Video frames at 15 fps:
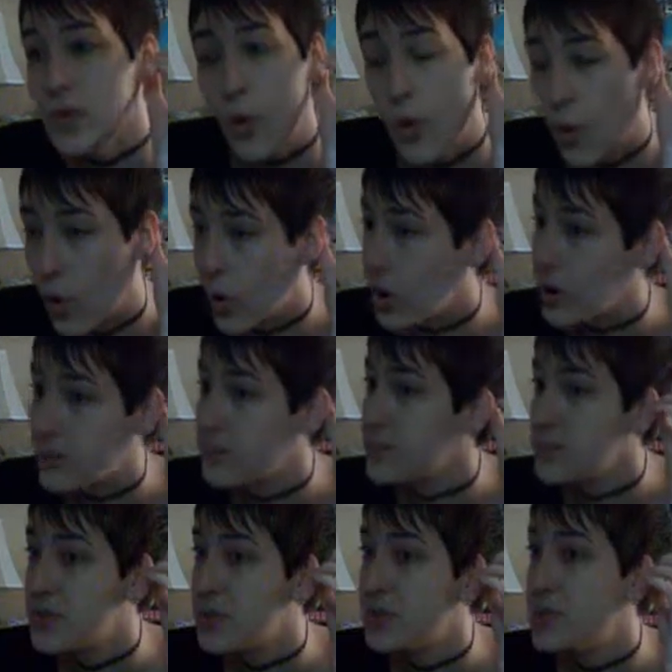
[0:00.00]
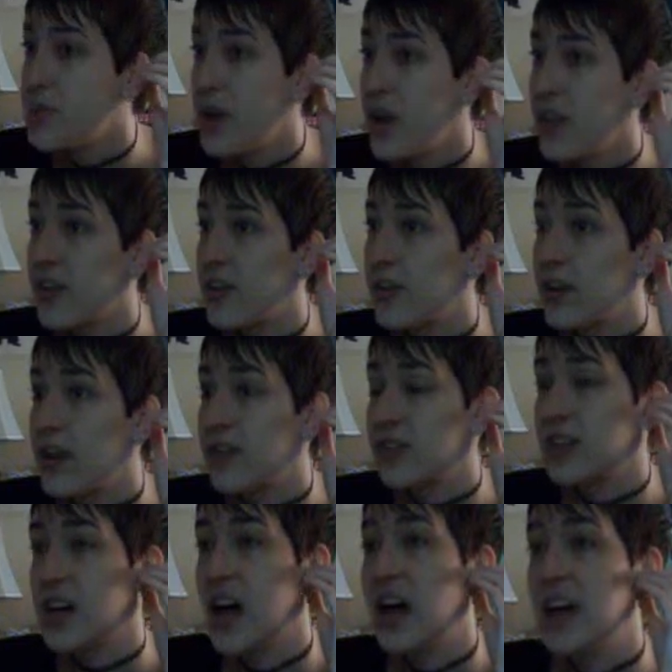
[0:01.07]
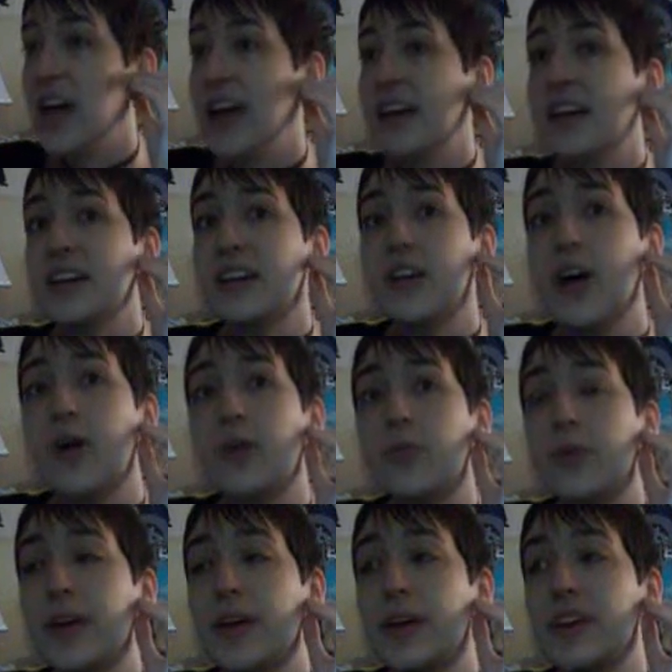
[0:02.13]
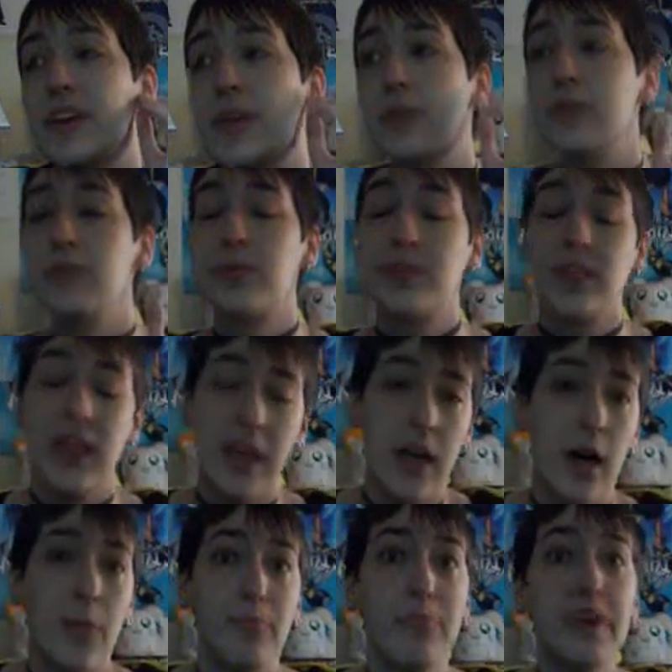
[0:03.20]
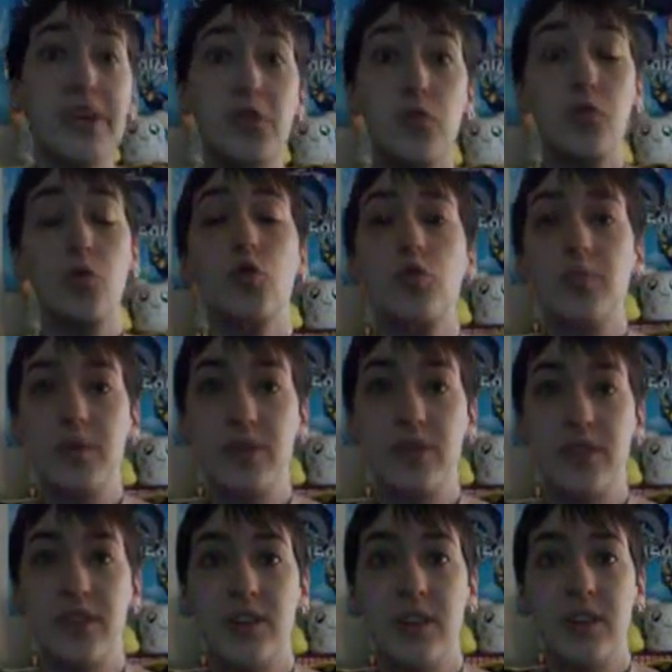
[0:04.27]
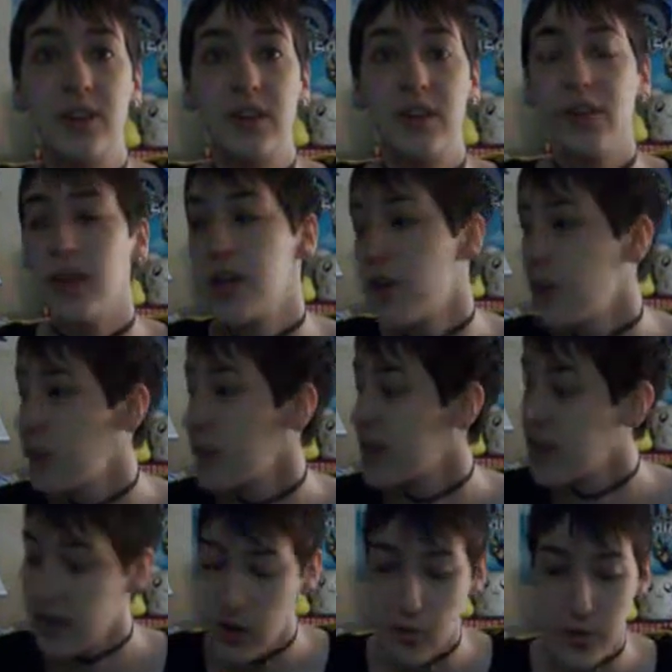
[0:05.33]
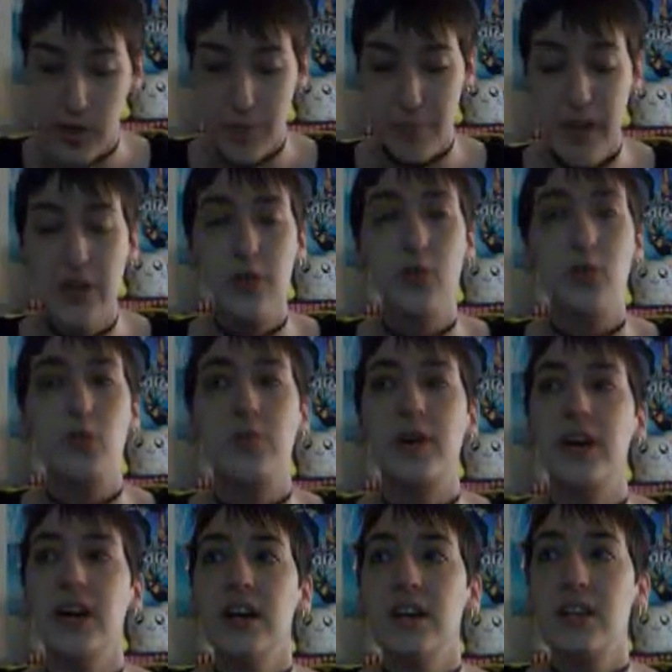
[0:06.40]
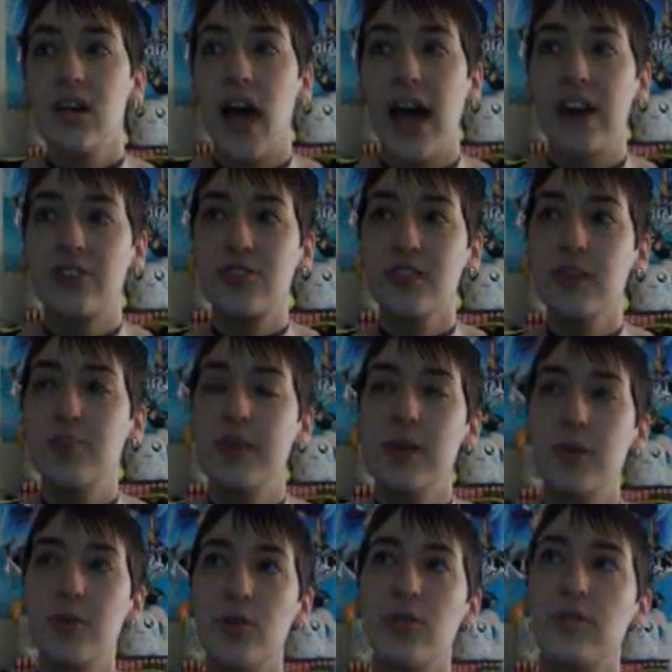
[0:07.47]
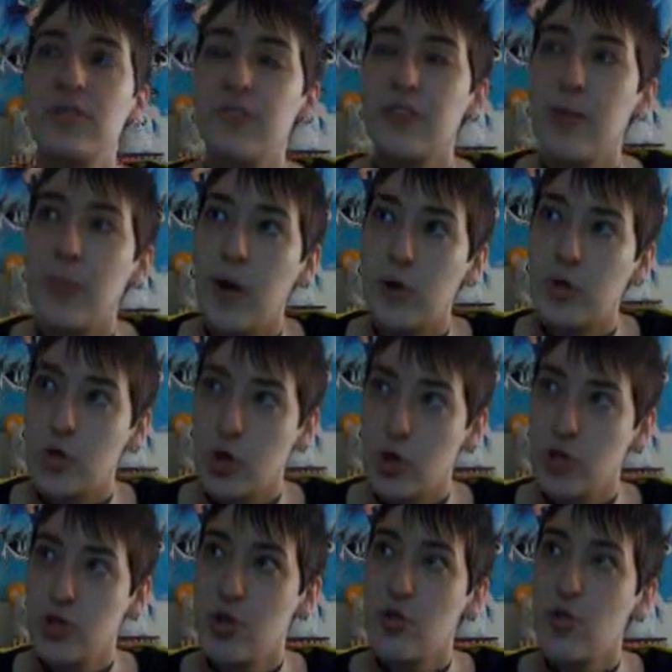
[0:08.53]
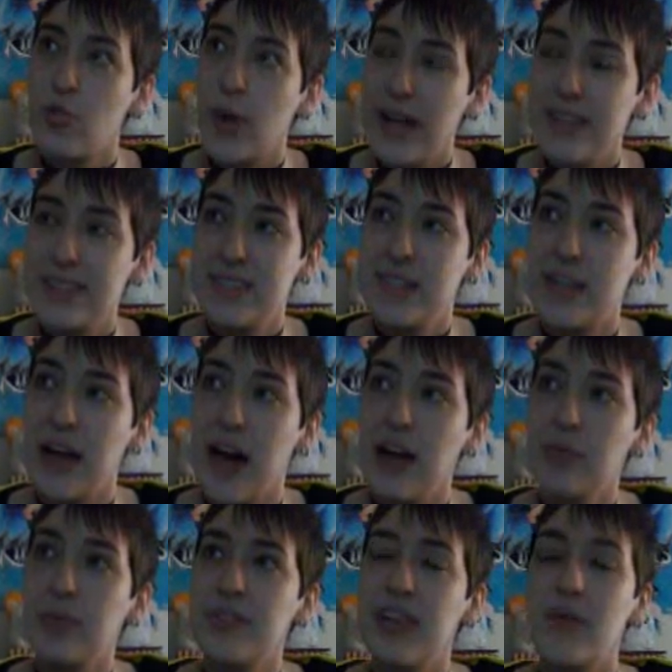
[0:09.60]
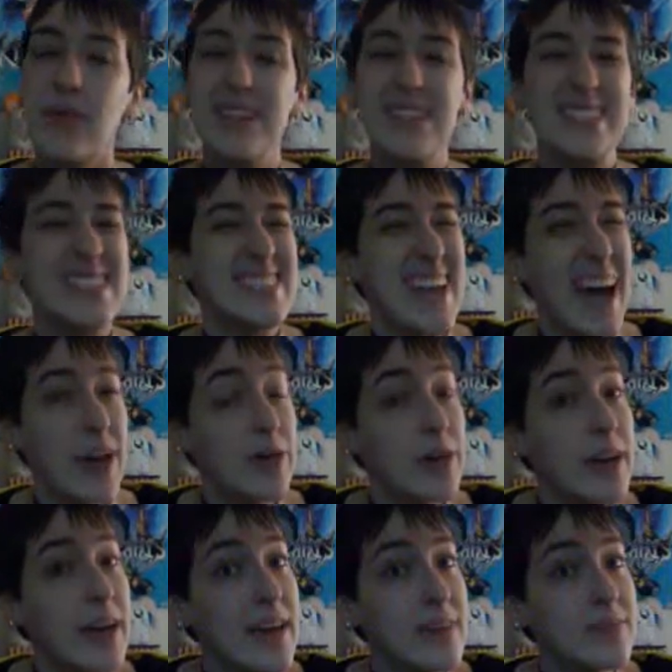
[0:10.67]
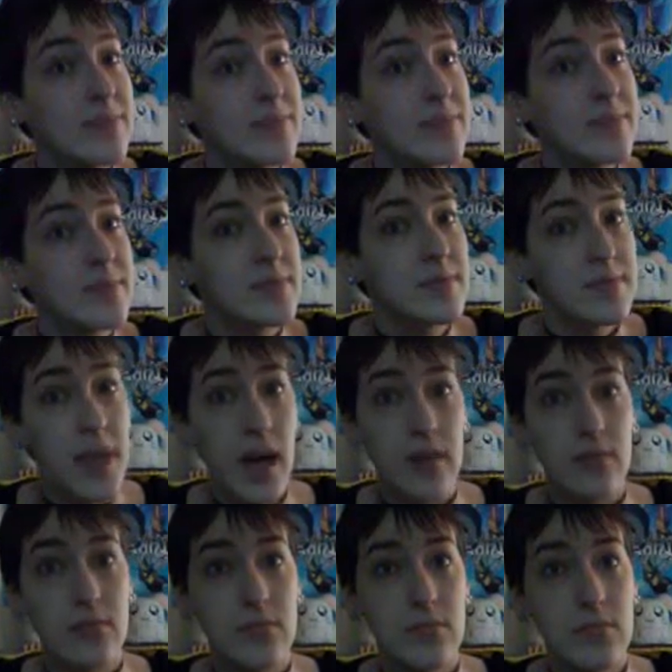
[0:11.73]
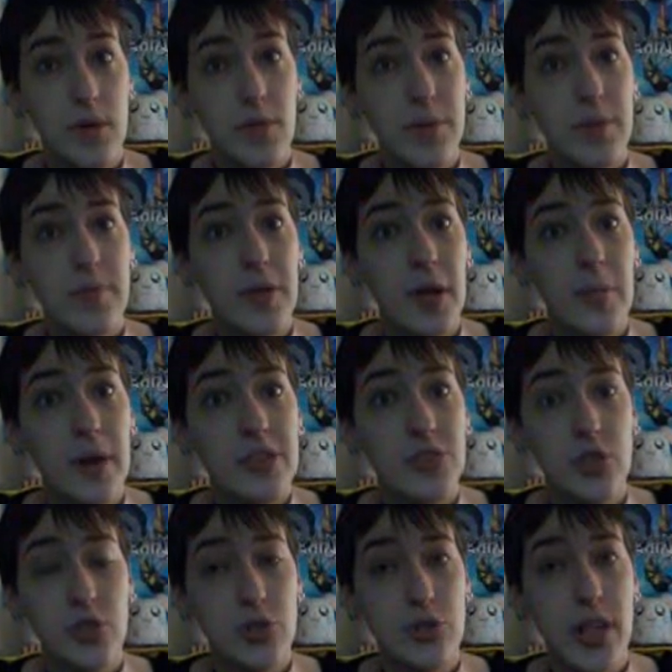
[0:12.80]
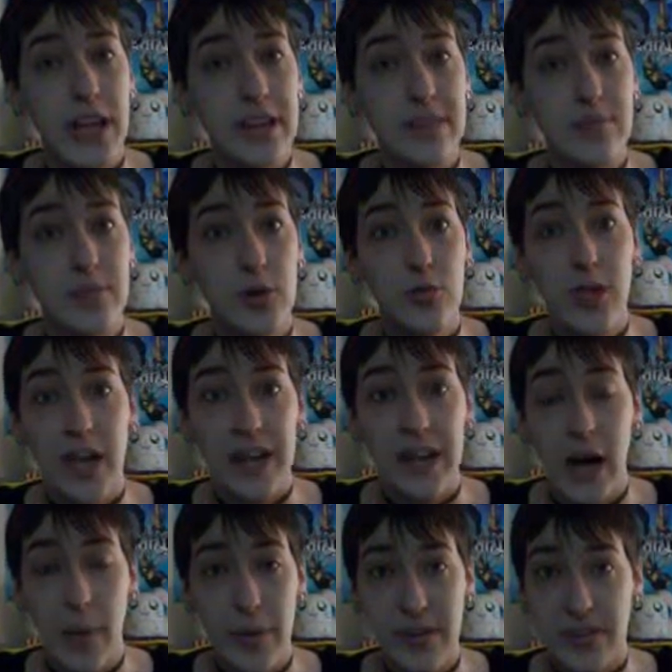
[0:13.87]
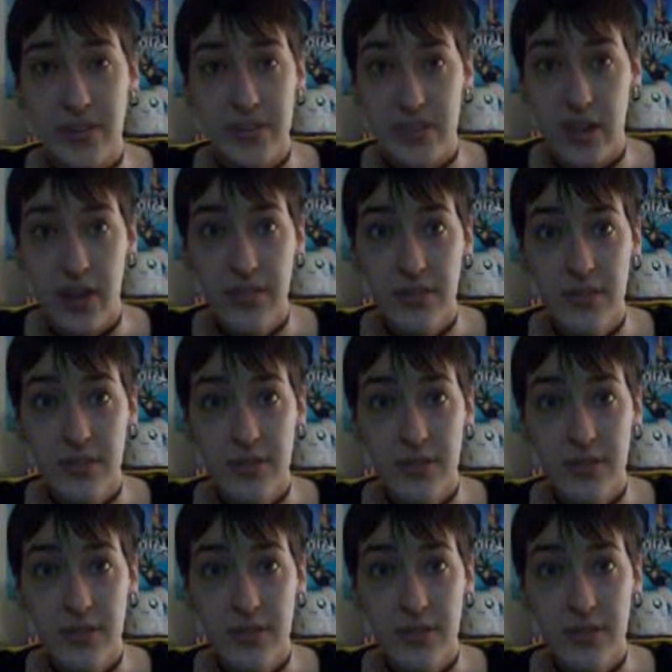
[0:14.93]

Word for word: or whatever whatever con I can go we can go like a big group go we can go with a big group there are actually people from our church who went to the con but they went Saturday yeah there are people at my church who like who like comics and stuff.